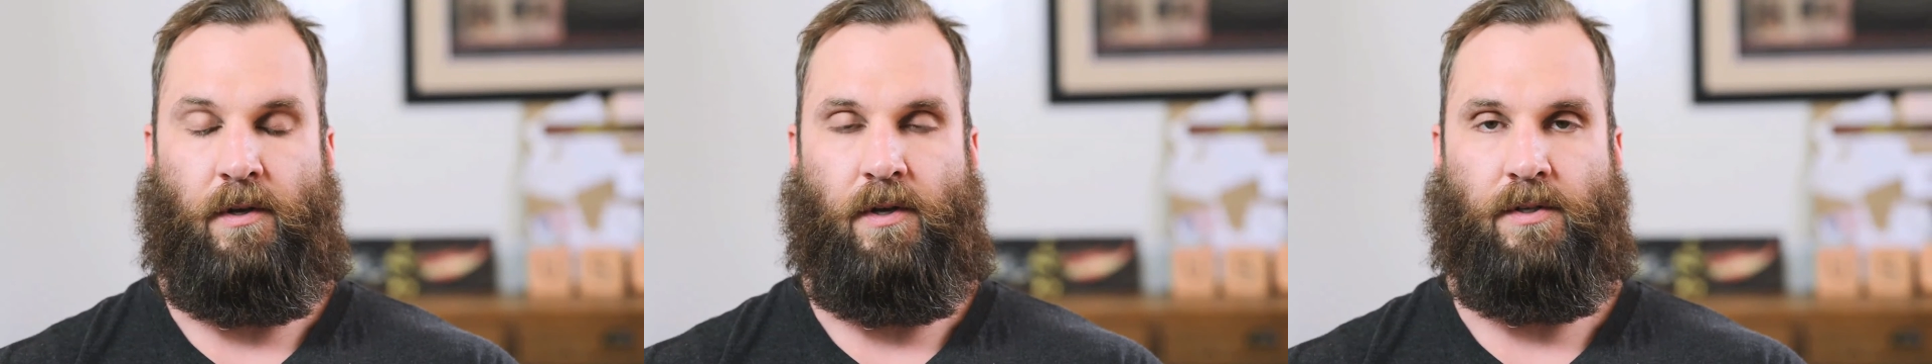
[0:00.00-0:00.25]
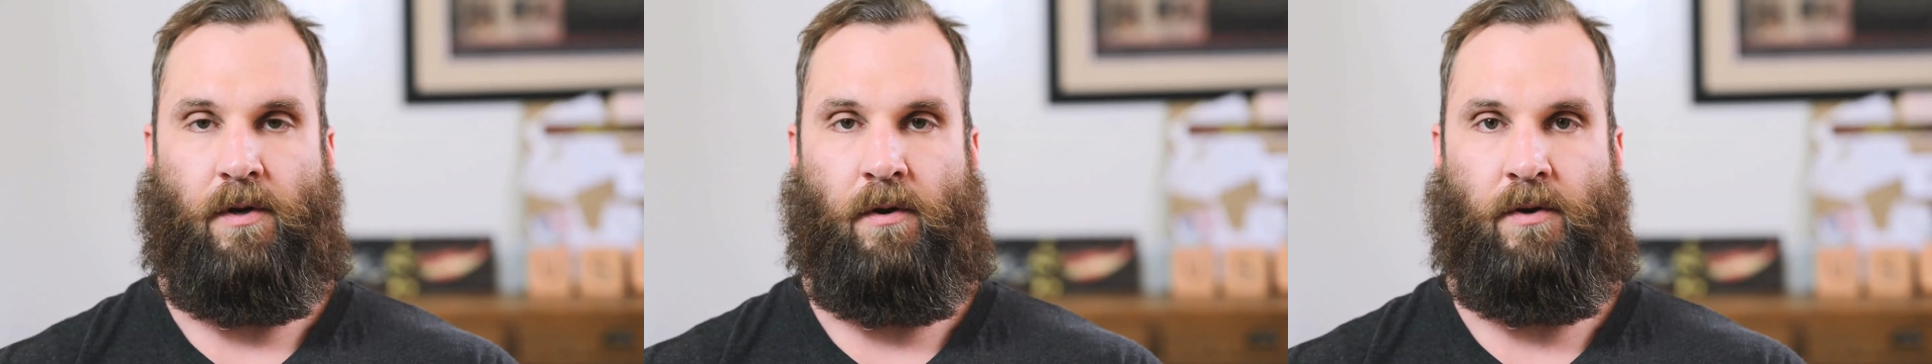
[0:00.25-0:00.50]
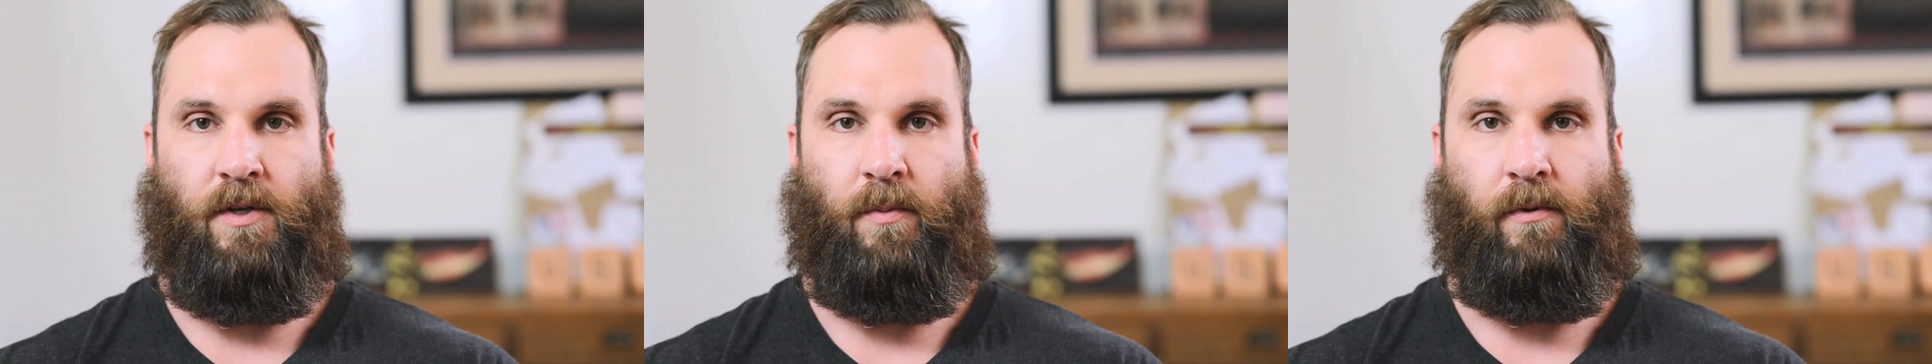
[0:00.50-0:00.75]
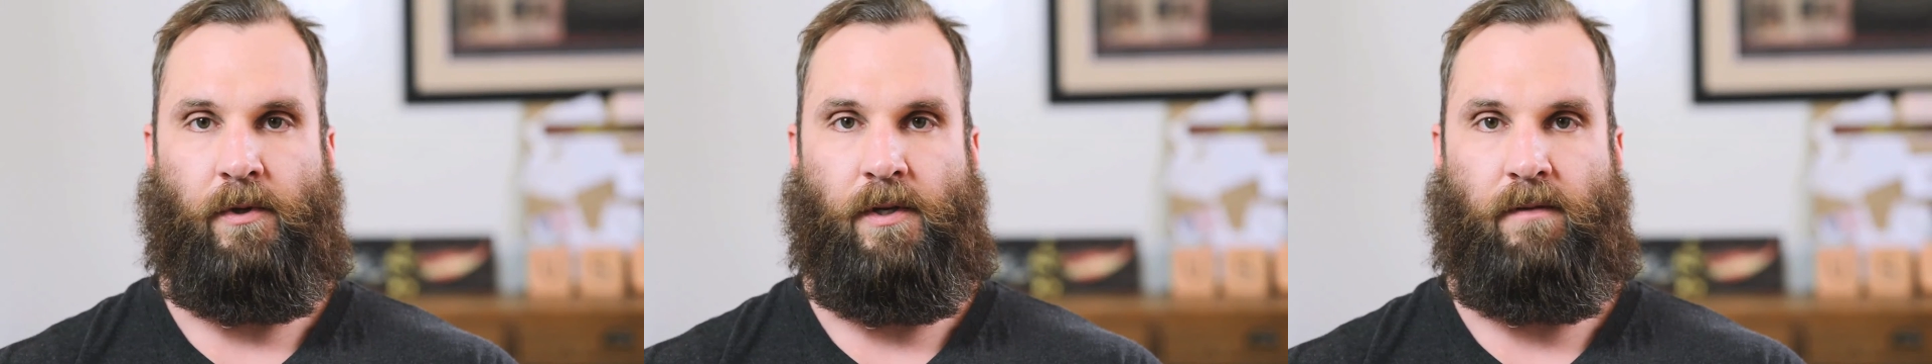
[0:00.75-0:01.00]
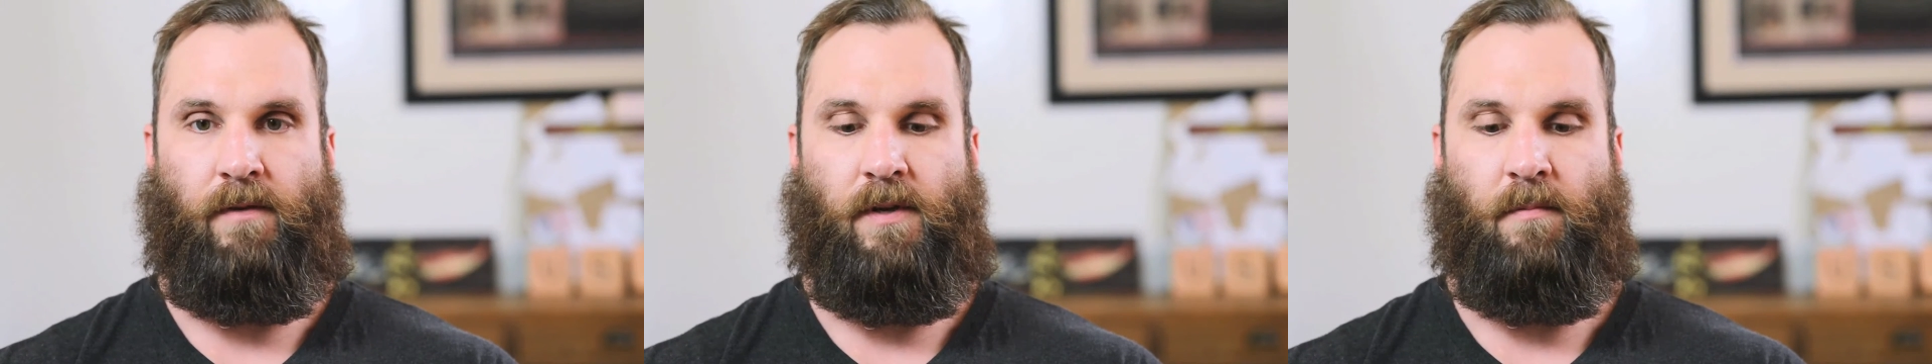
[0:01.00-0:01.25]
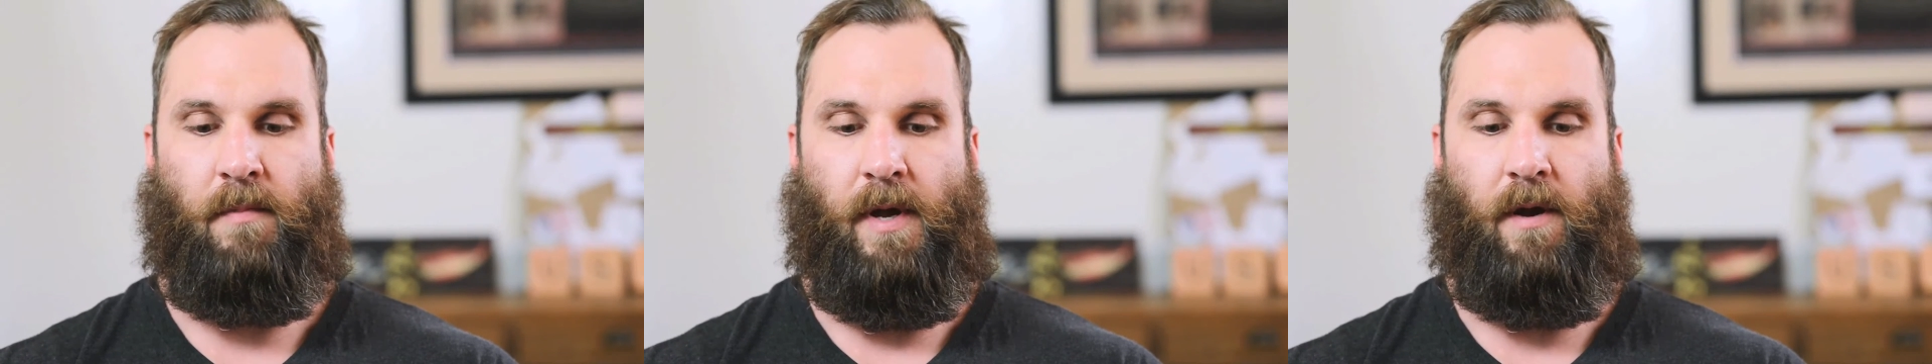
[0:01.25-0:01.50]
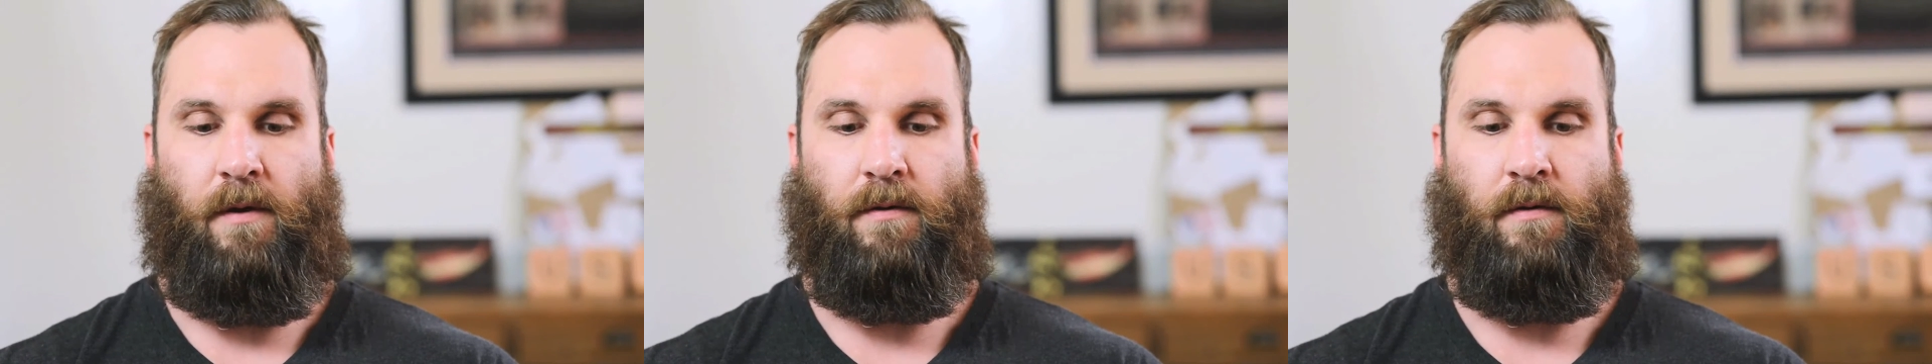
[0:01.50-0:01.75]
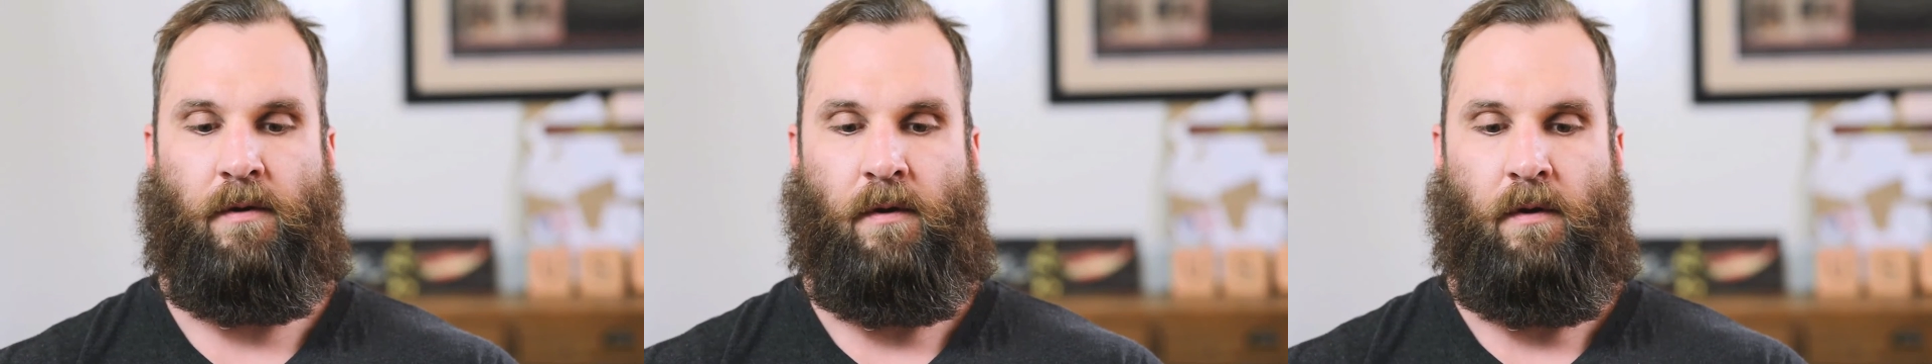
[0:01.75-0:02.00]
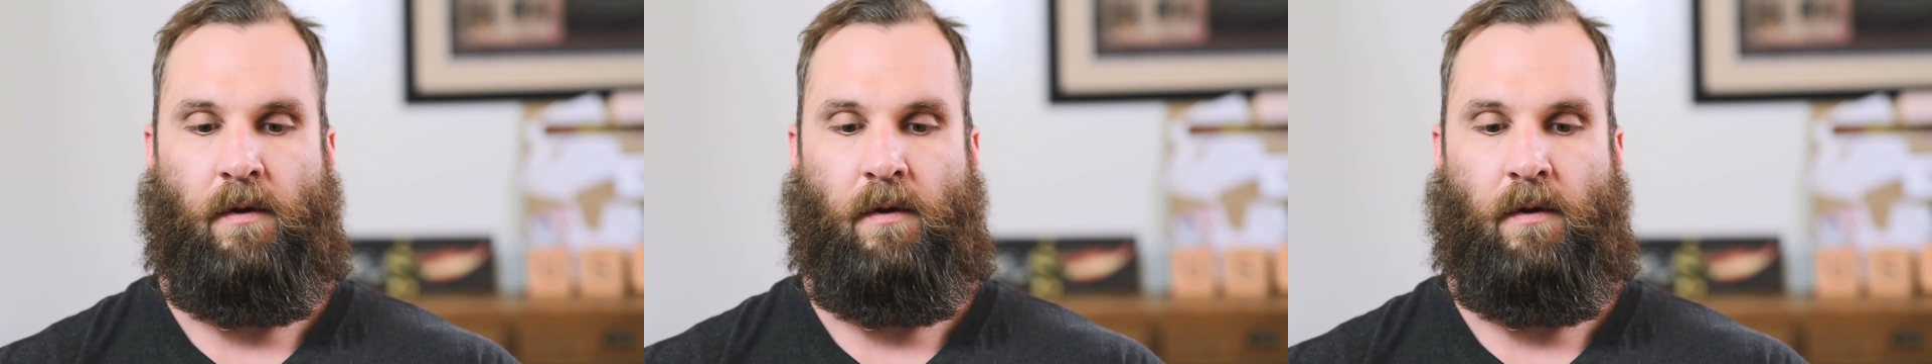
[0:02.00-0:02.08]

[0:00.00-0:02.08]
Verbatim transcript: it's hard to believe the amount